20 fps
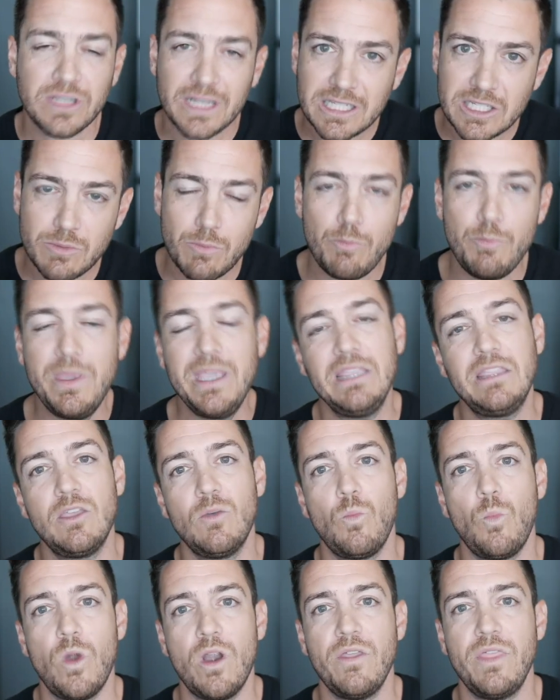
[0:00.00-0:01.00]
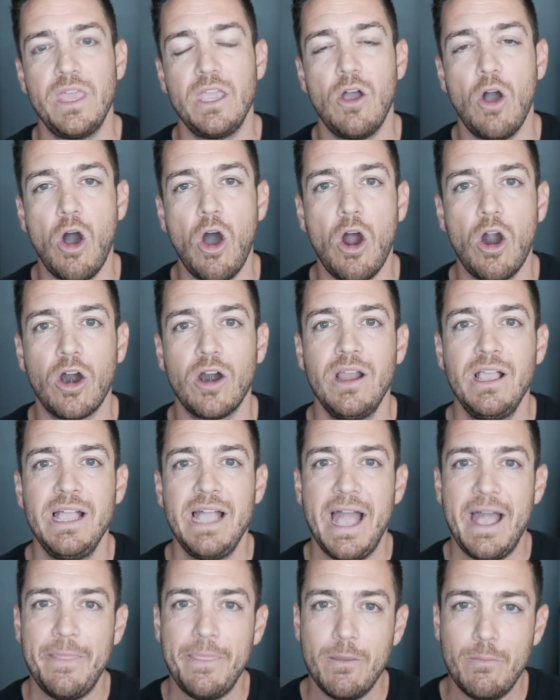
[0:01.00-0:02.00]
Let's meet them where they are.
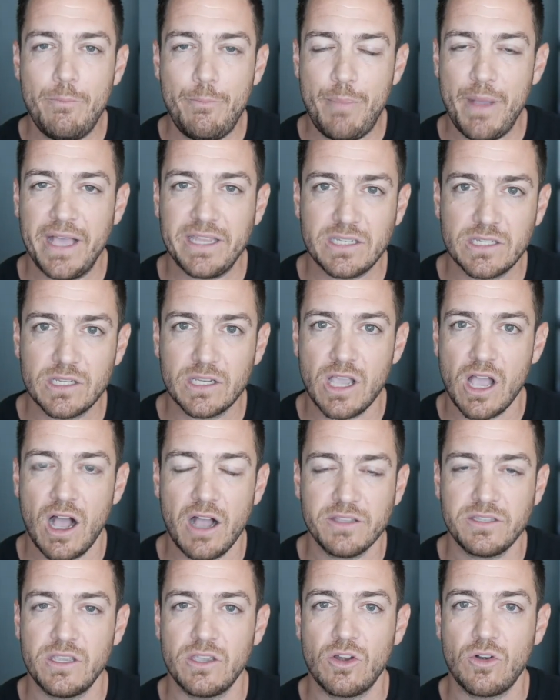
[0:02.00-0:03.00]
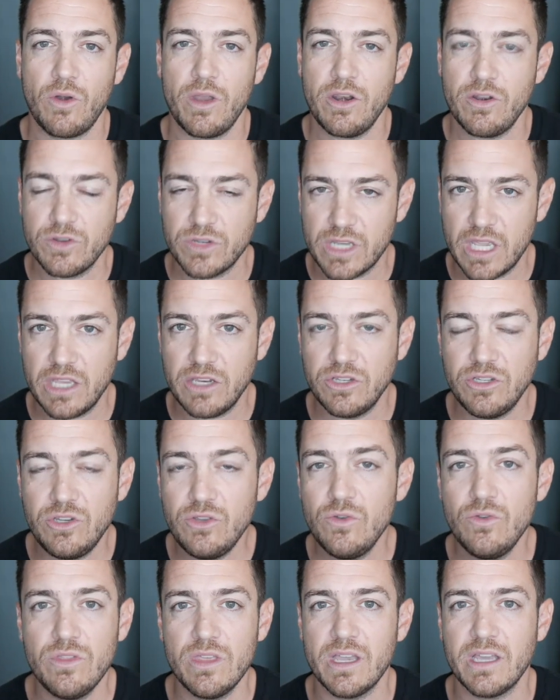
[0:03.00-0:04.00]
And the best content creators can
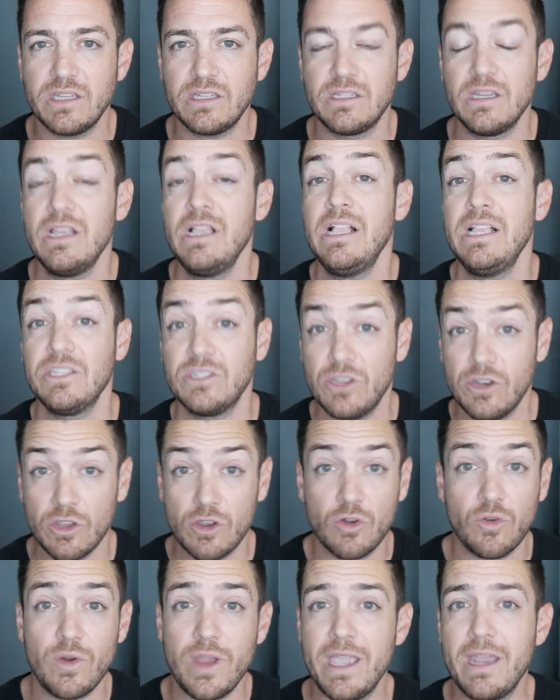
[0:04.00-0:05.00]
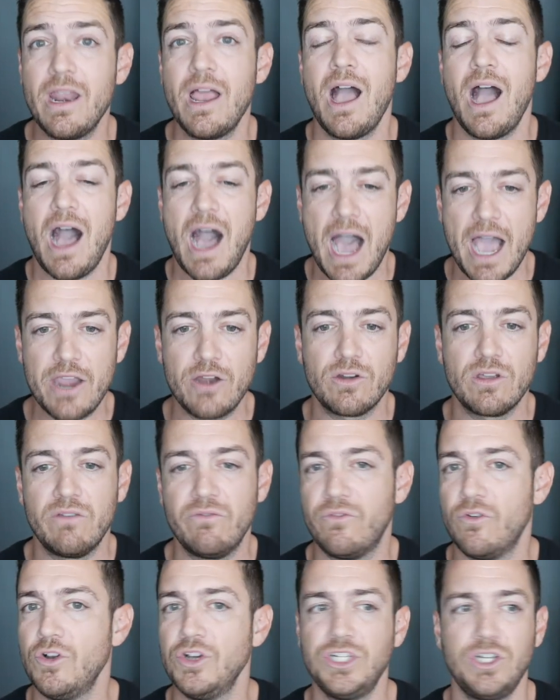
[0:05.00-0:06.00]
do this. It's going to create higher
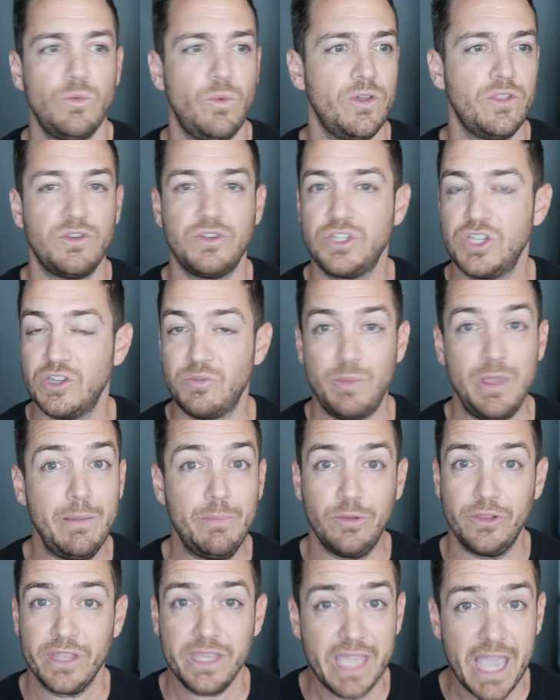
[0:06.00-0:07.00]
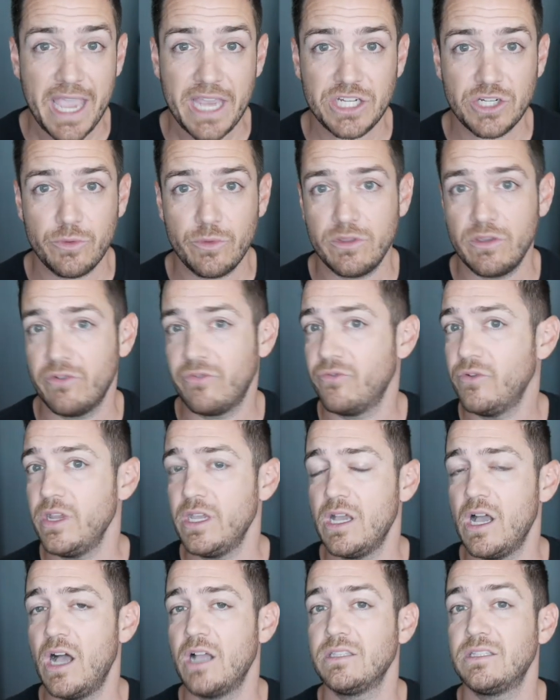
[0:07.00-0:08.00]
conversion, whether it's just people engaging with your
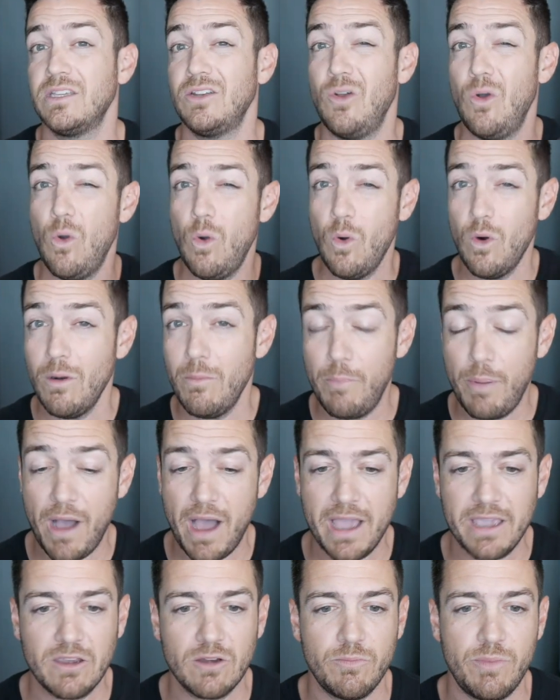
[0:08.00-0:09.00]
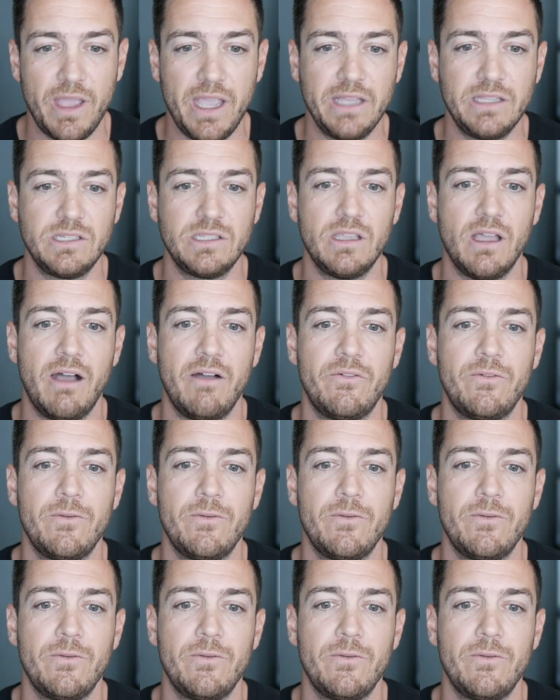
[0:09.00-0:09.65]
free content or buying your paid stuff.